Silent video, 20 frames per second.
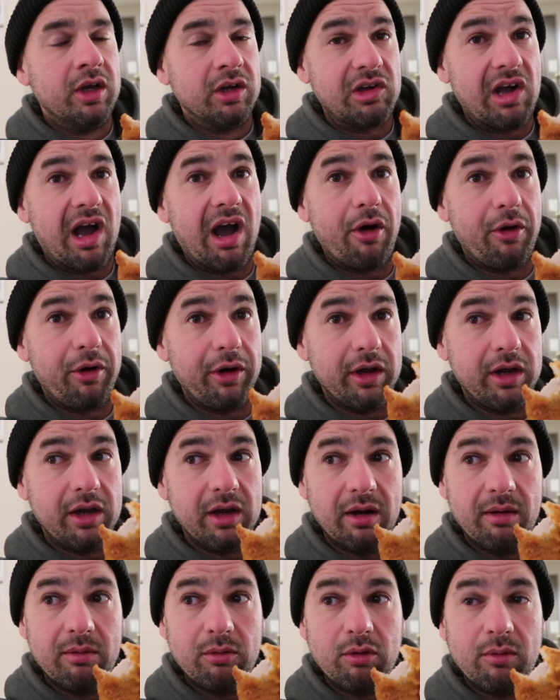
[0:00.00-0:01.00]

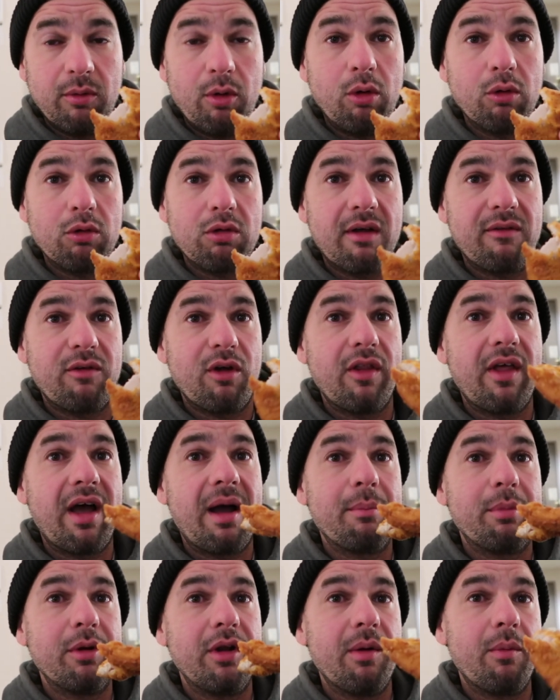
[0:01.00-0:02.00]
curry and all stuff like
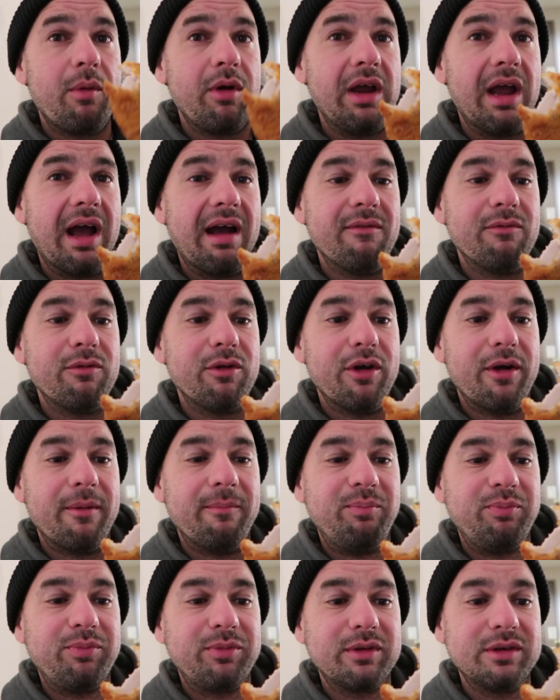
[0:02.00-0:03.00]
that. But then when you have
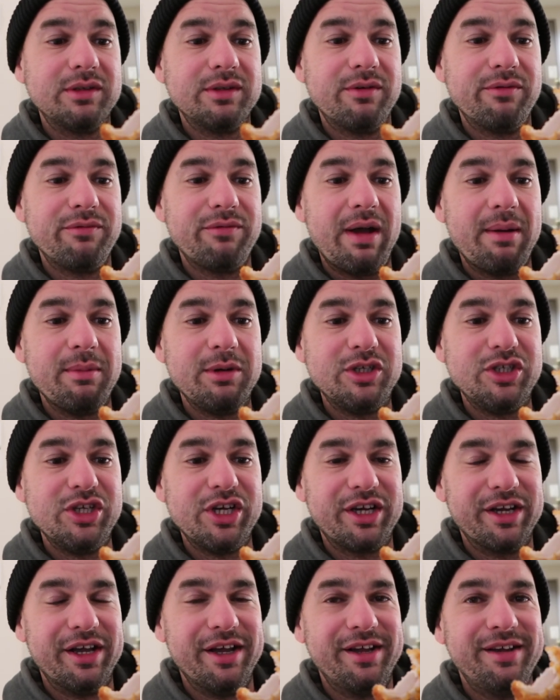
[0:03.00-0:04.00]
the family
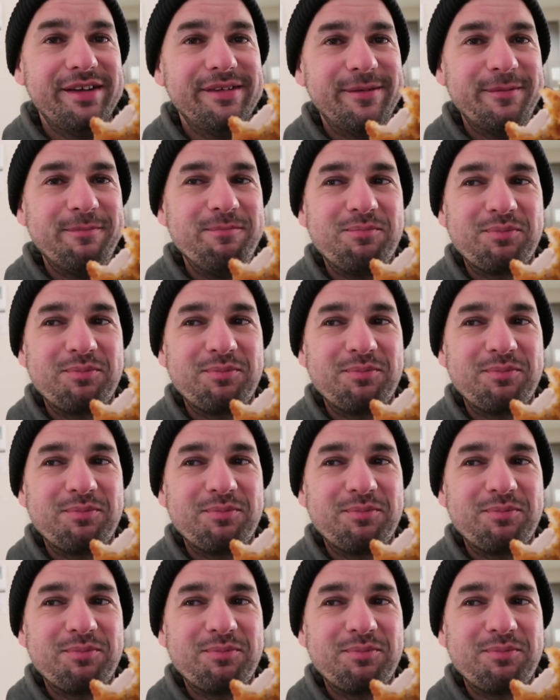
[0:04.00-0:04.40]
chicken